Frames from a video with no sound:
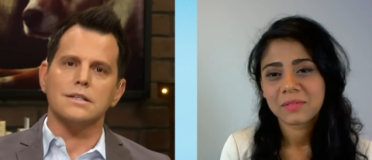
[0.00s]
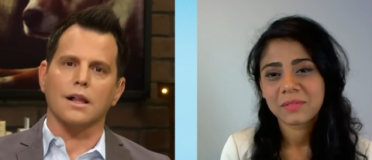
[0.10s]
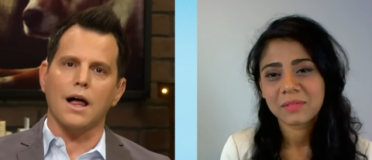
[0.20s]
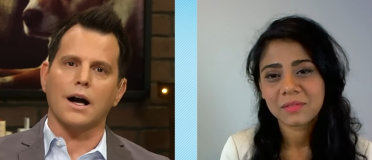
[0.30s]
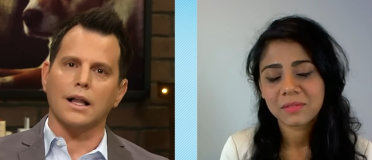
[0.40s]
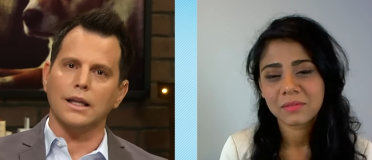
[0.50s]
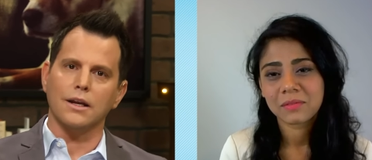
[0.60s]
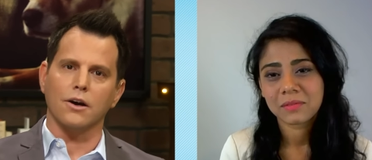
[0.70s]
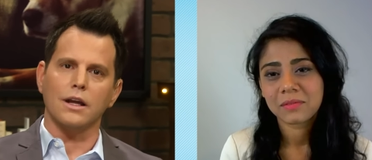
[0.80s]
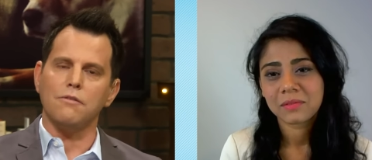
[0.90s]
Speaker 1: is a lot
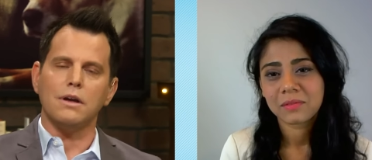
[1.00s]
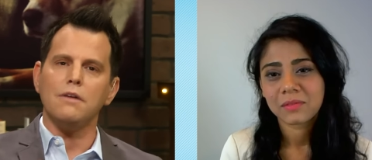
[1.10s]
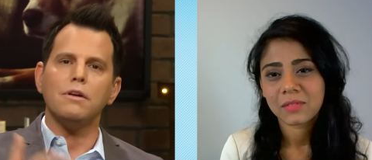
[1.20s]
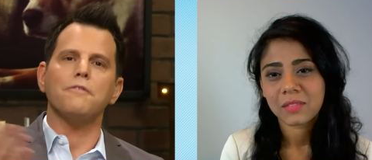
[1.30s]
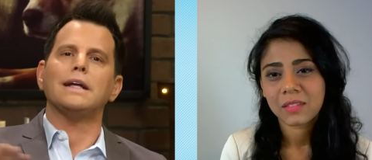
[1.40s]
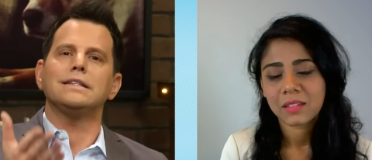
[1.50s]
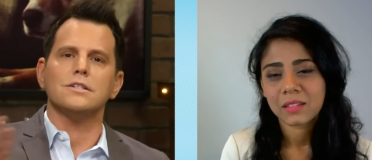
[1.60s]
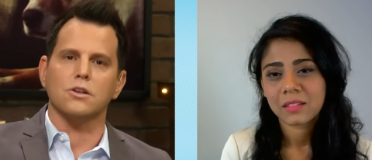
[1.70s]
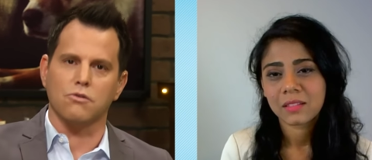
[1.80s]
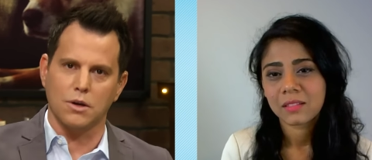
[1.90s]
cleaner. Even if I
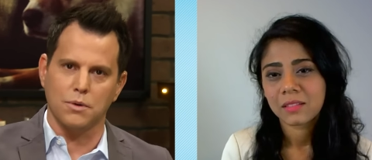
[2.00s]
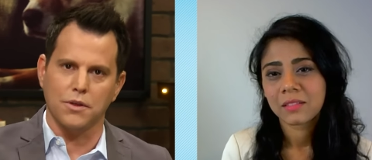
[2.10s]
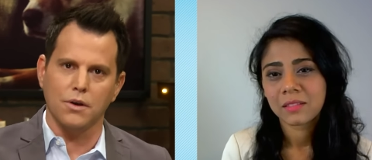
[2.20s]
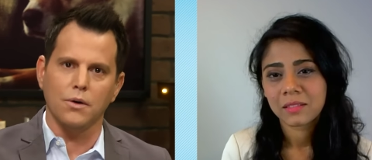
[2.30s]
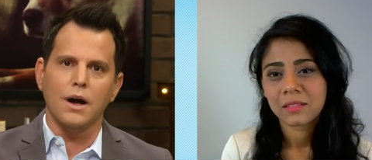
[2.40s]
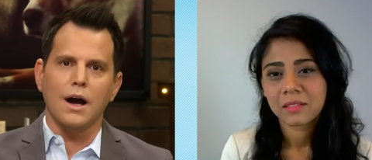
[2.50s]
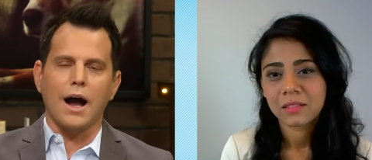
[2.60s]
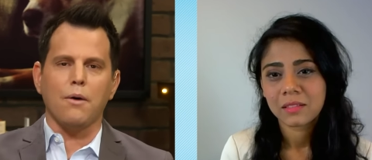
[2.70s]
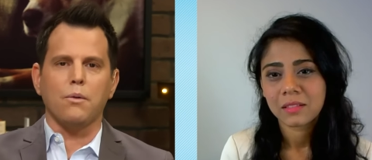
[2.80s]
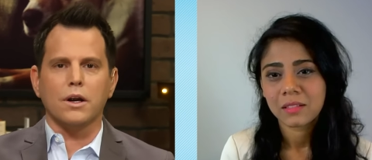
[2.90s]
disagreed with you,
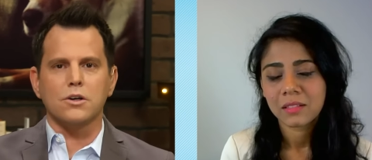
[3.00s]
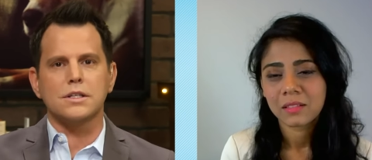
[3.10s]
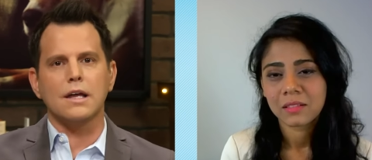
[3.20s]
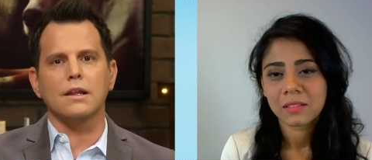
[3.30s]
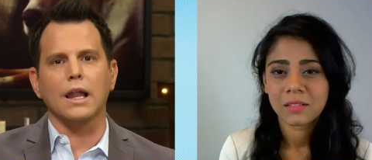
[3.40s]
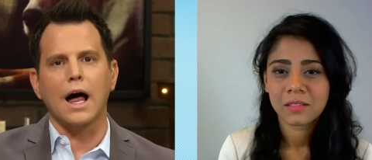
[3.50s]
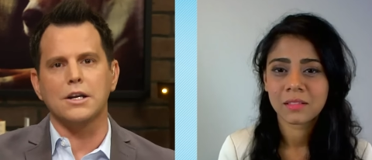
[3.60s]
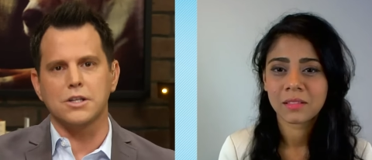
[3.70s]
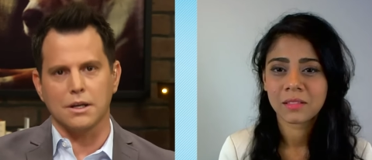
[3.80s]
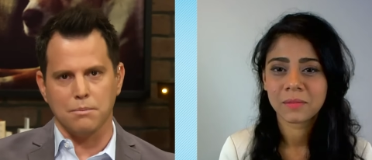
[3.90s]
I would understand the
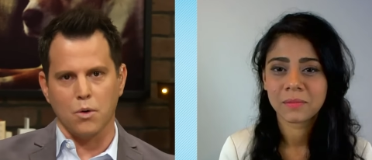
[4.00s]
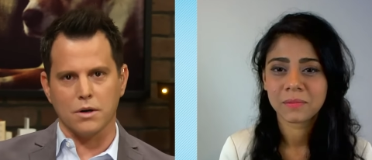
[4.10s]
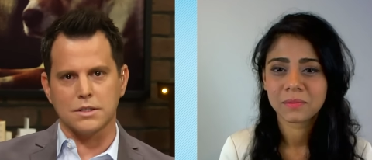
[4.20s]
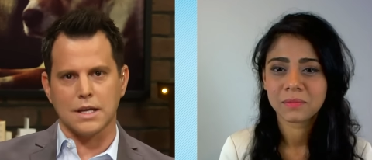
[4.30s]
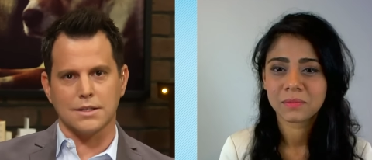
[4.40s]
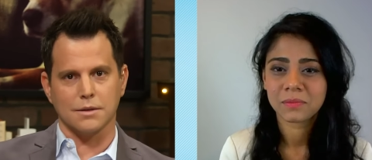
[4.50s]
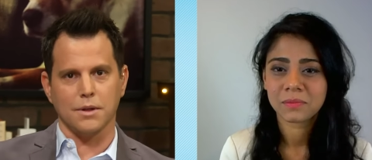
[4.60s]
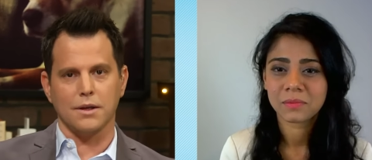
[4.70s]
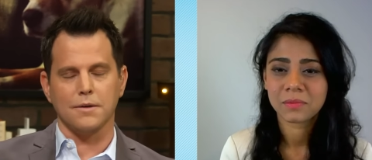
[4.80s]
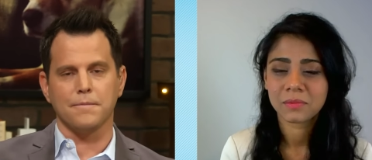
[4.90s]
logic more
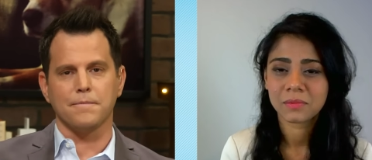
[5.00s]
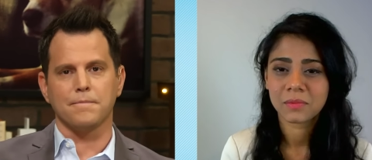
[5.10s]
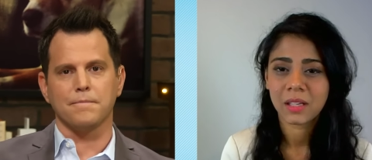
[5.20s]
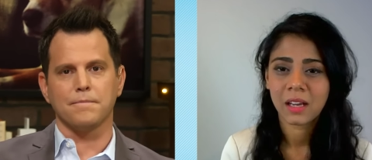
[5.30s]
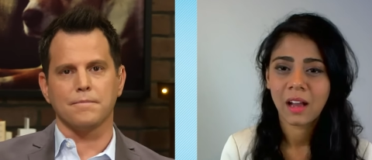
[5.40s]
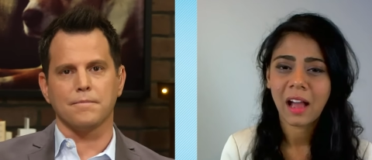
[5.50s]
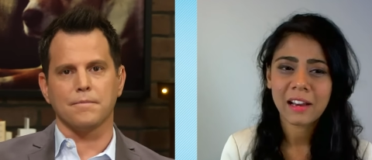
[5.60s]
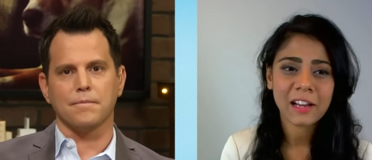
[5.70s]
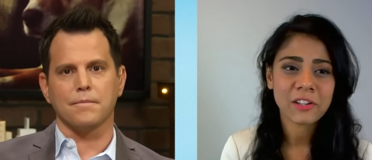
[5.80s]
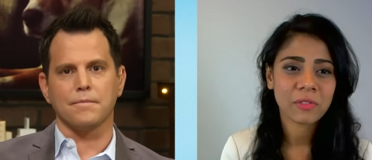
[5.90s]
sensibly.
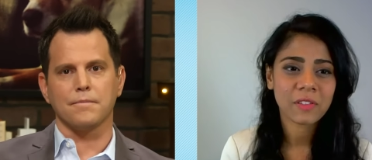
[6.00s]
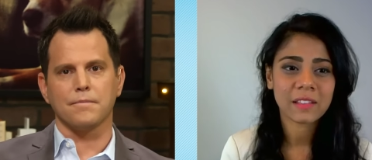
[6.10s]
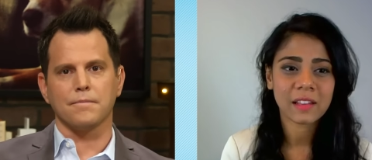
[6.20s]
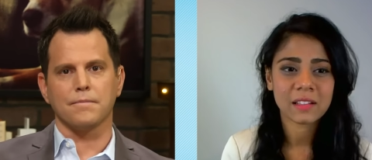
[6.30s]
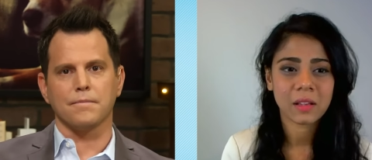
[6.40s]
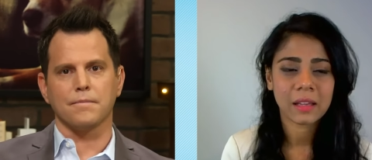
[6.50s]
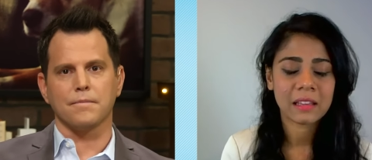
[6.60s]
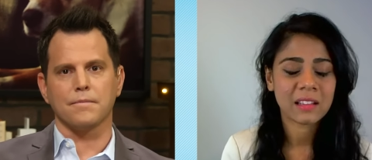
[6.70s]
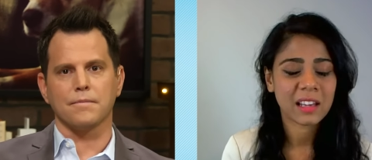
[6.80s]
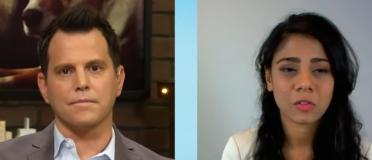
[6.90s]
Speaker 2: I do think that
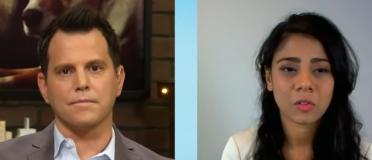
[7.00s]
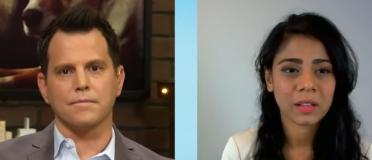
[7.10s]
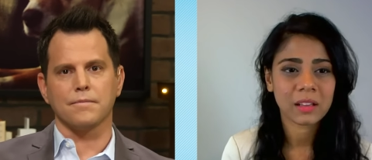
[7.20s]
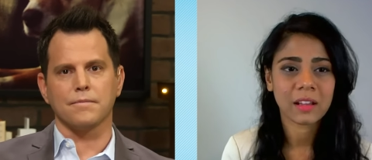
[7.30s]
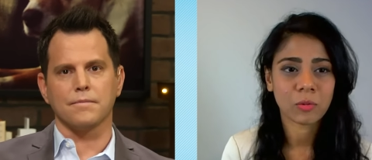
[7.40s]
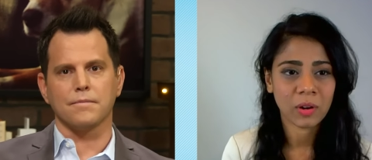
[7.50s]
in the case of somebody like